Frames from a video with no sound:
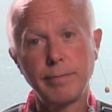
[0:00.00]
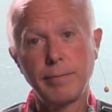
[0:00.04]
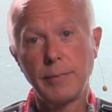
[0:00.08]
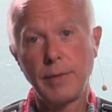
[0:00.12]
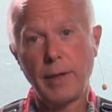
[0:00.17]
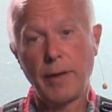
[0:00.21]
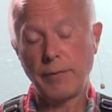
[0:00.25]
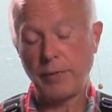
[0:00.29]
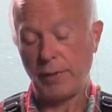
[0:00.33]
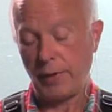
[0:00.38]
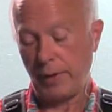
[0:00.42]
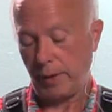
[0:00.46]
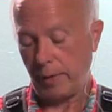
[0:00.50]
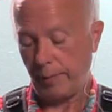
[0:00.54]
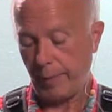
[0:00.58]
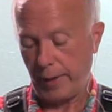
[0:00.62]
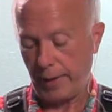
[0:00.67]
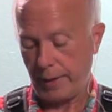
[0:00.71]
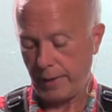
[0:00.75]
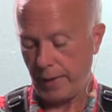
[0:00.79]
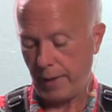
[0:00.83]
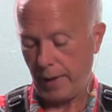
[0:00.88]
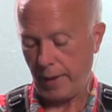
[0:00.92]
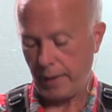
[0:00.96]
You have to think
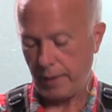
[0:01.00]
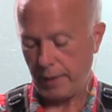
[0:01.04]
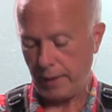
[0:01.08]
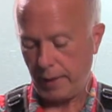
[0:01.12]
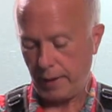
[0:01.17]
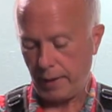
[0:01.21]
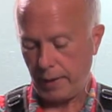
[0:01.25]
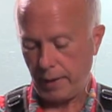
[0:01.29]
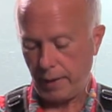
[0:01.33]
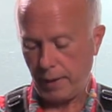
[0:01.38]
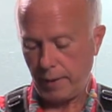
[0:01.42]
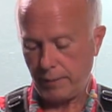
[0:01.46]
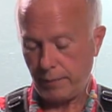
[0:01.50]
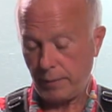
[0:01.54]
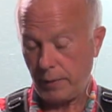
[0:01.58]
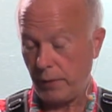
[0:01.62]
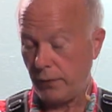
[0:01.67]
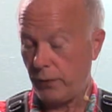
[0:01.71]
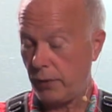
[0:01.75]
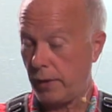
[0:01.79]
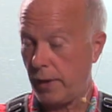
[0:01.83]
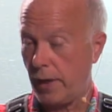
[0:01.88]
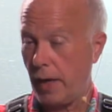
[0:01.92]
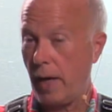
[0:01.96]
about that. And
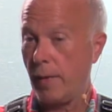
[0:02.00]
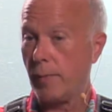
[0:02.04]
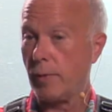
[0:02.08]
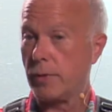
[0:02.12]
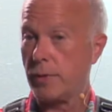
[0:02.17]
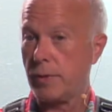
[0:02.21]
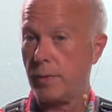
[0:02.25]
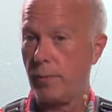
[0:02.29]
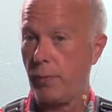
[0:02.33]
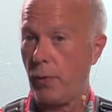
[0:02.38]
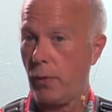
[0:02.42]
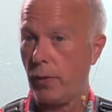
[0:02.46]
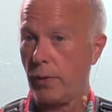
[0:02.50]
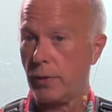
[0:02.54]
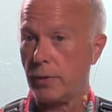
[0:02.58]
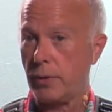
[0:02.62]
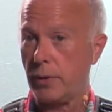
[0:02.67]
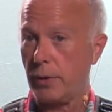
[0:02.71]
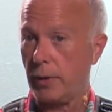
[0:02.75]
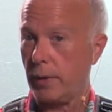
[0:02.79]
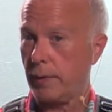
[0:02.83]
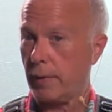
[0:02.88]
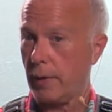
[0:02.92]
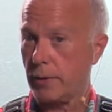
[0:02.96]
if your camera is important to
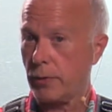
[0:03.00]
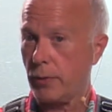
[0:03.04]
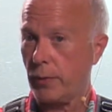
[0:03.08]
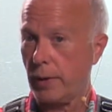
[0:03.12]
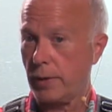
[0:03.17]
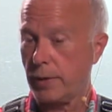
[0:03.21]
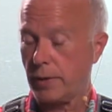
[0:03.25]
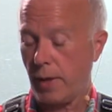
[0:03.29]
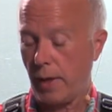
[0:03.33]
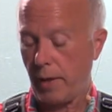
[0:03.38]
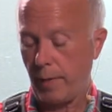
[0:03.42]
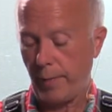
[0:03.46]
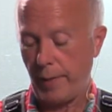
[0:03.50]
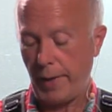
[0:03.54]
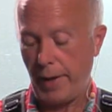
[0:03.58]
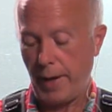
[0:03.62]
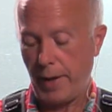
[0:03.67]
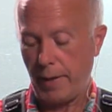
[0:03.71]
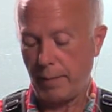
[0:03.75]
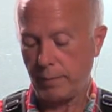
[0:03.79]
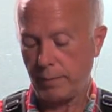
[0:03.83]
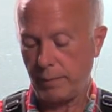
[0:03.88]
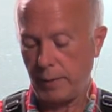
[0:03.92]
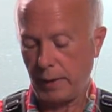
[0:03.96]
you, and that's what it's all
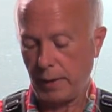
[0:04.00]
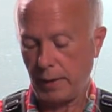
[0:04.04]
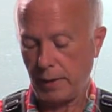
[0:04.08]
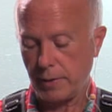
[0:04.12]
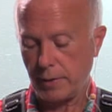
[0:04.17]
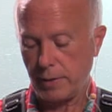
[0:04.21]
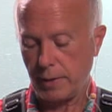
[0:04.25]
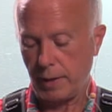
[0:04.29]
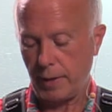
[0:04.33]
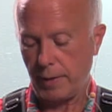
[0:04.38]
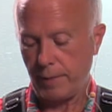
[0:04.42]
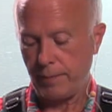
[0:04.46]
about, because